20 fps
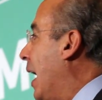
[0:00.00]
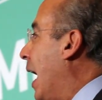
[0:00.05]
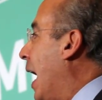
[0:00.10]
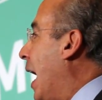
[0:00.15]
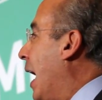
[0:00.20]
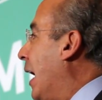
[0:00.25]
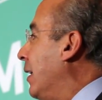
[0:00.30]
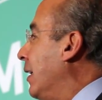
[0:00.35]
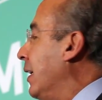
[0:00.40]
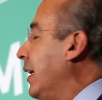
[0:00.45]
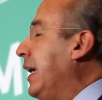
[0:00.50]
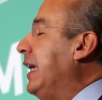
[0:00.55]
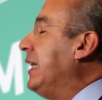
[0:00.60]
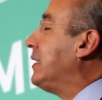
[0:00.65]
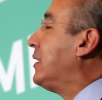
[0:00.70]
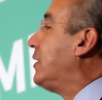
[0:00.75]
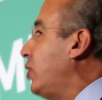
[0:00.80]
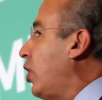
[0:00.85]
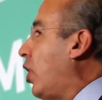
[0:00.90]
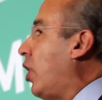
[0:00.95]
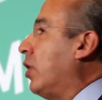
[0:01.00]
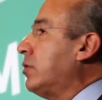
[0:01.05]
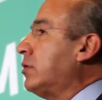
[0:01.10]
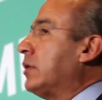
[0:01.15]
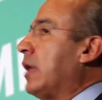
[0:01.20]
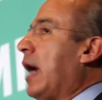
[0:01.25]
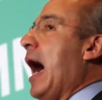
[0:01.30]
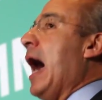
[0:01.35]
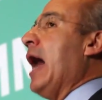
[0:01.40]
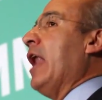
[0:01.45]
And is not
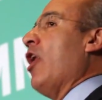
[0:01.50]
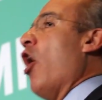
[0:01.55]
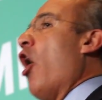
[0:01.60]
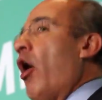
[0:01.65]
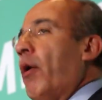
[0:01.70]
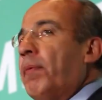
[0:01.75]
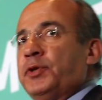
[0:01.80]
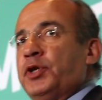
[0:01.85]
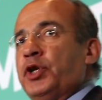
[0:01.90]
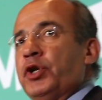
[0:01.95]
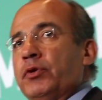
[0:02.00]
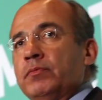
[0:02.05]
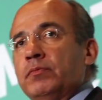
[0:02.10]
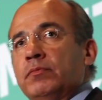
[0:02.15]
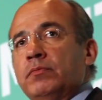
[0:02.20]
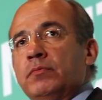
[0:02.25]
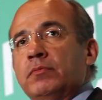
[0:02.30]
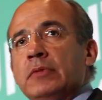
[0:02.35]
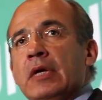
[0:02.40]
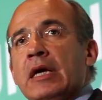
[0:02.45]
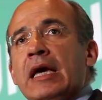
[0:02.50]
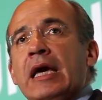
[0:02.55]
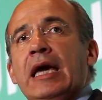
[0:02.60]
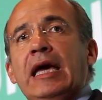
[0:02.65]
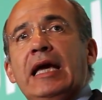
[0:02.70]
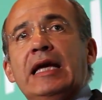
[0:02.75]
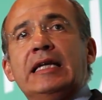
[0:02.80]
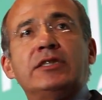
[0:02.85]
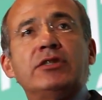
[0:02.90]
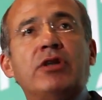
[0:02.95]
an option,
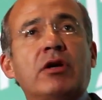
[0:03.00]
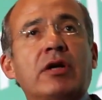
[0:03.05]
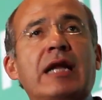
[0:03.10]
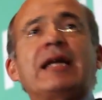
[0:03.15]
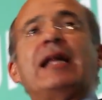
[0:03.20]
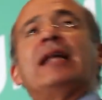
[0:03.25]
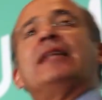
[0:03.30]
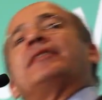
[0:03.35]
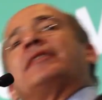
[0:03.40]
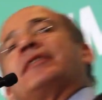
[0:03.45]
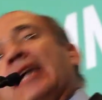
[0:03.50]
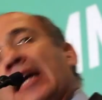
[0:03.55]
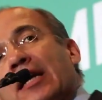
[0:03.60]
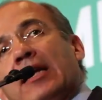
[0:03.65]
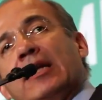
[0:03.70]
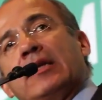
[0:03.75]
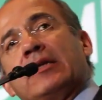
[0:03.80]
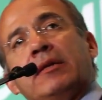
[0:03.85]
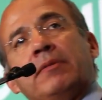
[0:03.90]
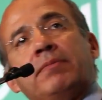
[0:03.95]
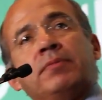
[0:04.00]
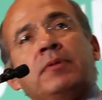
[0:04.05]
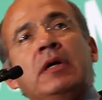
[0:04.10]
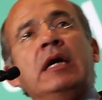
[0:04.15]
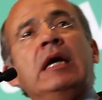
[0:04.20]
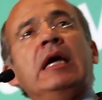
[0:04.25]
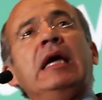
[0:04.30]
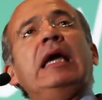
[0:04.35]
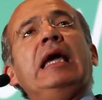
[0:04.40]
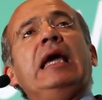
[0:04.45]
is not an alternative,
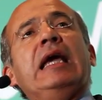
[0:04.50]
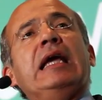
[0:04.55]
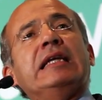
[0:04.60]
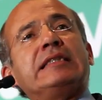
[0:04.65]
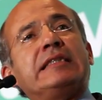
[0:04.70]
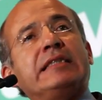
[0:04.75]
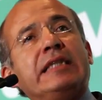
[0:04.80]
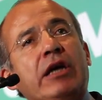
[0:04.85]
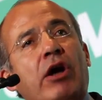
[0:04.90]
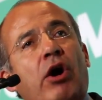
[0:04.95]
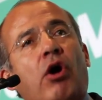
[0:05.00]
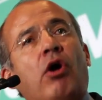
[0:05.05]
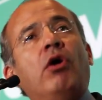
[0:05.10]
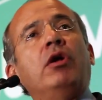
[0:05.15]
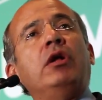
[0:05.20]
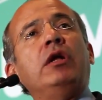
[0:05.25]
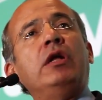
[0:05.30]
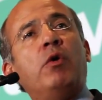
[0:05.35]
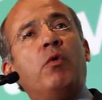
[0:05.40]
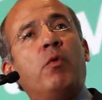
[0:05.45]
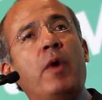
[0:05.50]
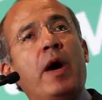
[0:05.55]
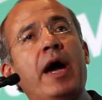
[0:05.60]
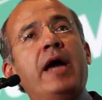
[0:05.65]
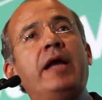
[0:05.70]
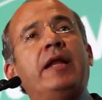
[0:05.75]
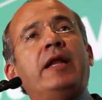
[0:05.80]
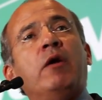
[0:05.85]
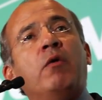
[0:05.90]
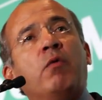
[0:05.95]
is the only
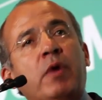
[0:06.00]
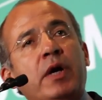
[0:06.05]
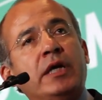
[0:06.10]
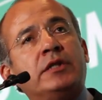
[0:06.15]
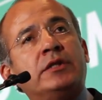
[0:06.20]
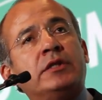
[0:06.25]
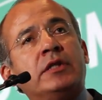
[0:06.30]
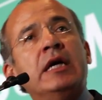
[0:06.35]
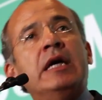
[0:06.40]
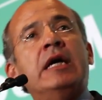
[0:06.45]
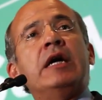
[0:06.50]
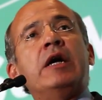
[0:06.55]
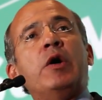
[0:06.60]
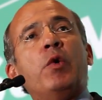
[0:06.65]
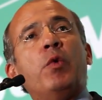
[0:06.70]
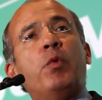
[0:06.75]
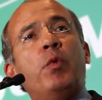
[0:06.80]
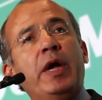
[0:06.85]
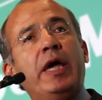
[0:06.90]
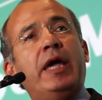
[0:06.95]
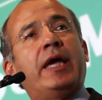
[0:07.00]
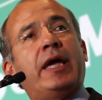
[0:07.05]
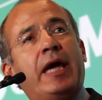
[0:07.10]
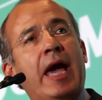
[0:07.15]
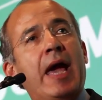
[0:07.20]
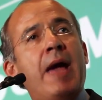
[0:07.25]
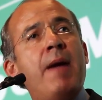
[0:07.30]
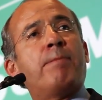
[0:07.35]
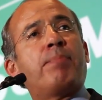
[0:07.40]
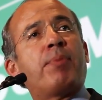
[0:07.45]
way in which we
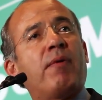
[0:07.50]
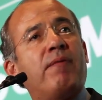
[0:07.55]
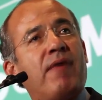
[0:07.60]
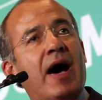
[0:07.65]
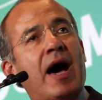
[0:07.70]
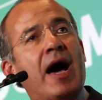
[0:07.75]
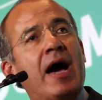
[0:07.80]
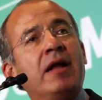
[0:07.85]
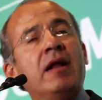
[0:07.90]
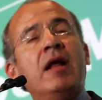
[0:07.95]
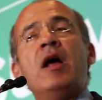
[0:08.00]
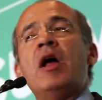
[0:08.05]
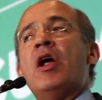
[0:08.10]
can provide